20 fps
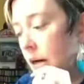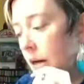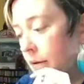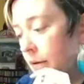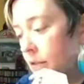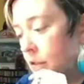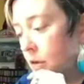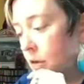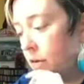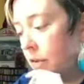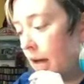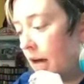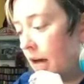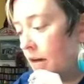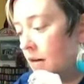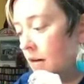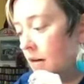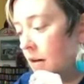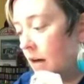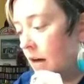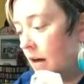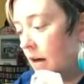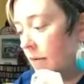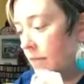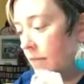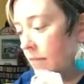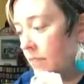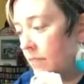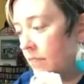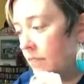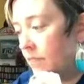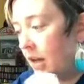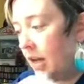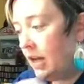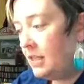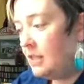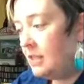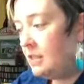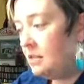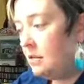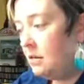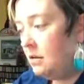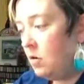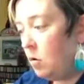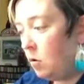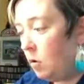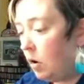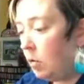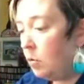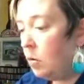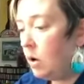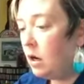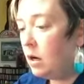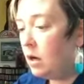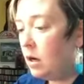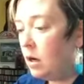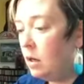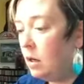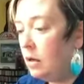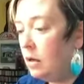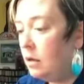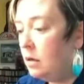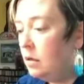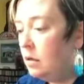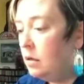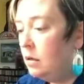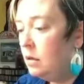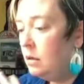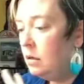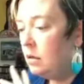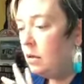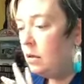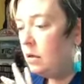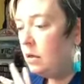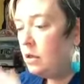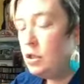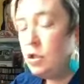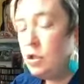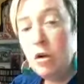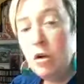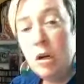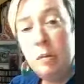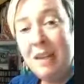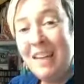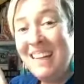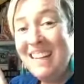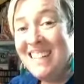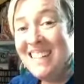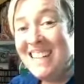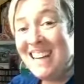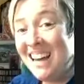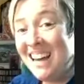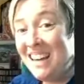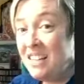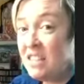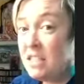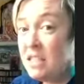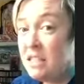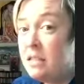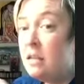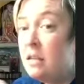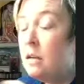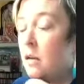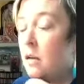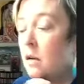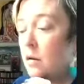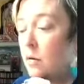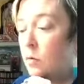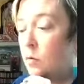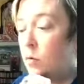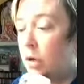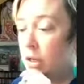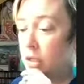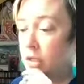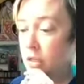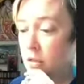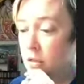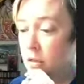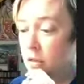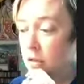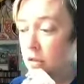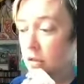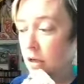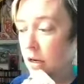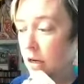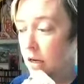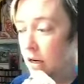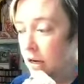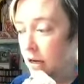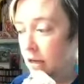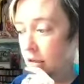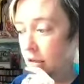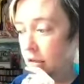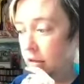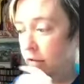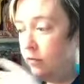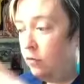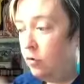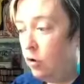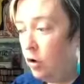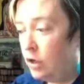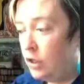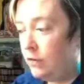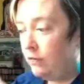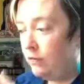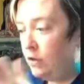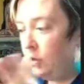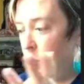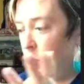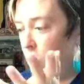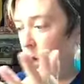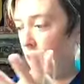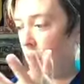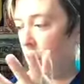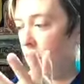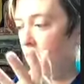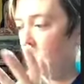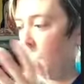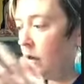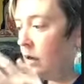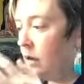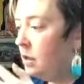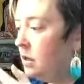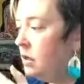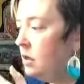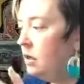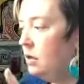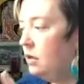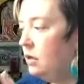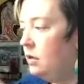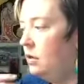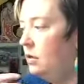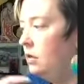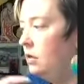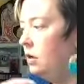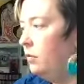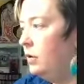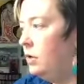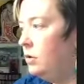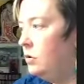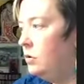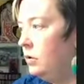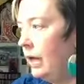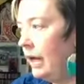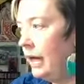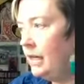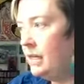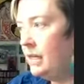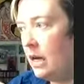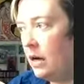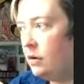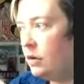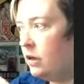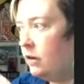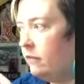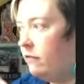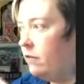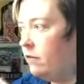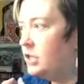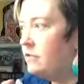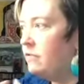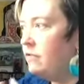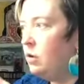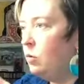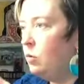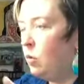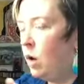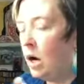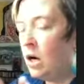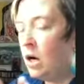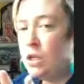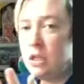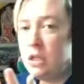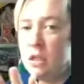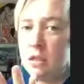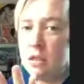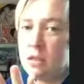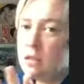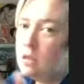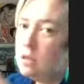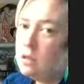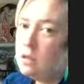So that makes core watercolor extremely intense, which of course, if you do watercolor, you know, when you lay down your first few washes,